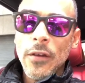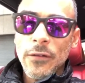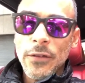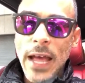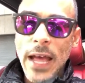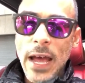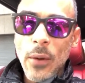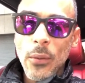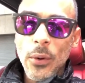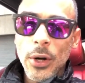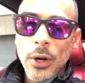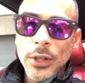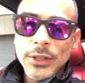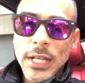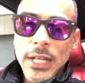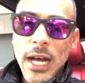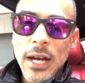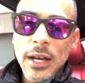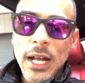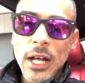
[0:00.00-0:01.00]
if that
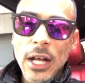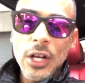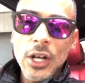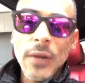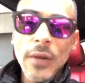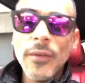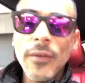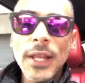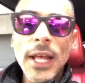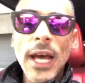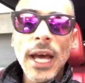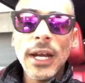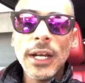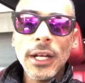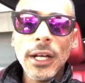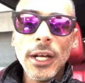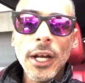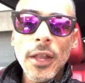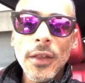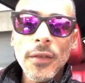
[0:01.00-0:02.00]
works out, I'll cover
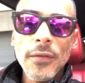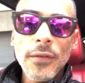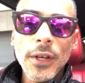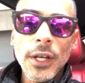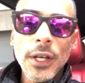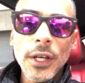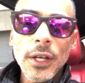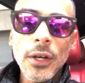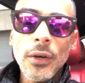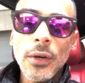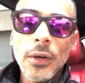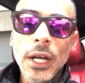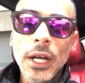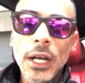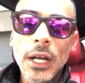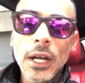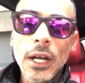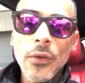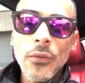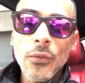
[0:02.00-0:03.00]
that in another video.
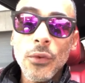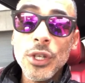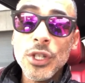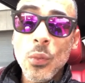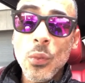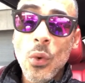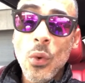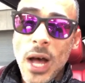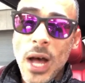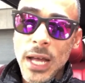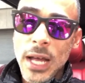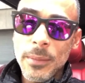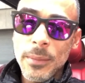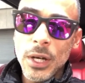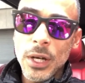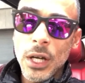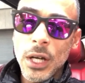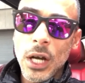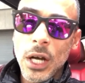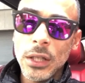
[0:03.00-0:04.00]
And the reason why
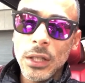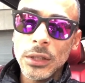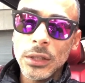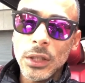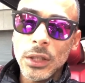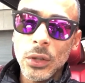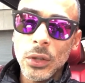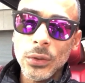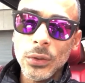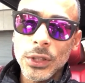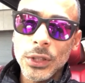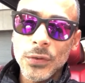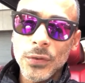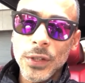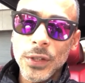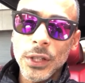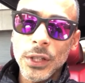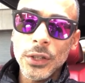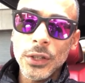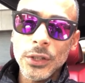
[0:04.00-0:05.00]
I'm going to undercoat this
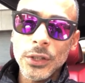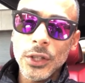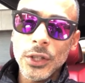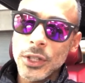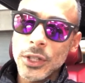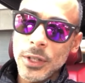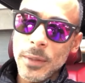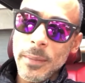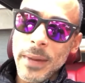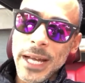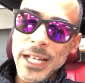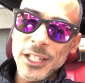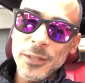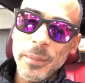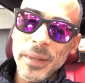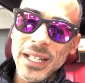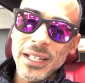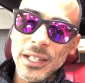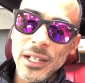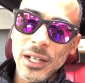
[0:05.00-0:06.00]
vehicle is because it might
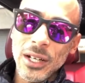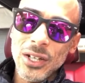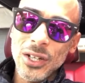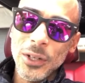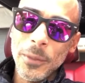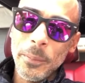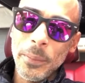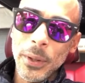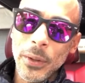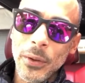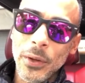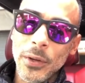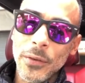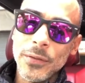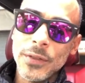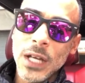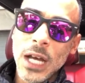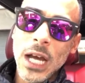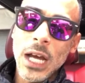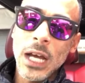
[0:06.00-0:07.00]
spend a good period
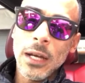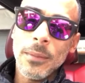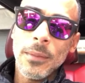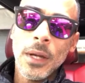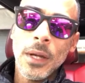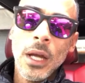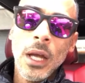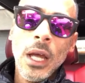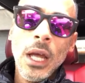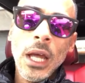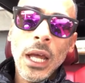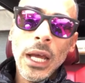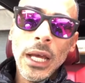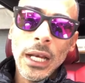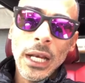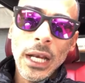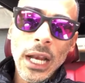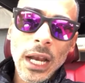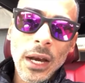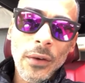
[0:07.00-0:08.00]
of time
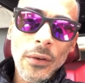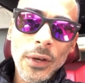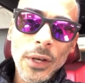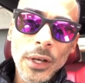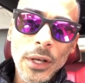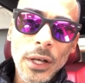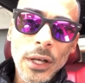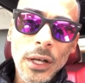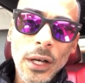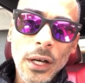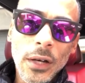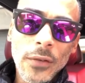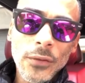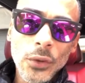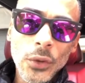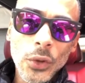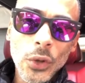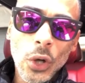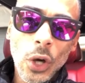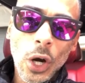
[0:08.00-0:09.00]
in an area of New
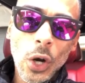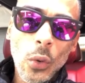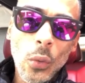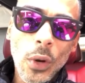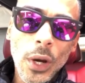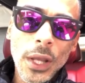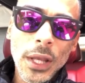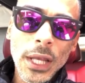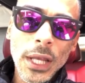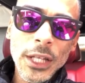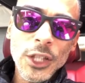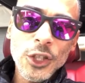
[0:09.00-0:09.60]
York where they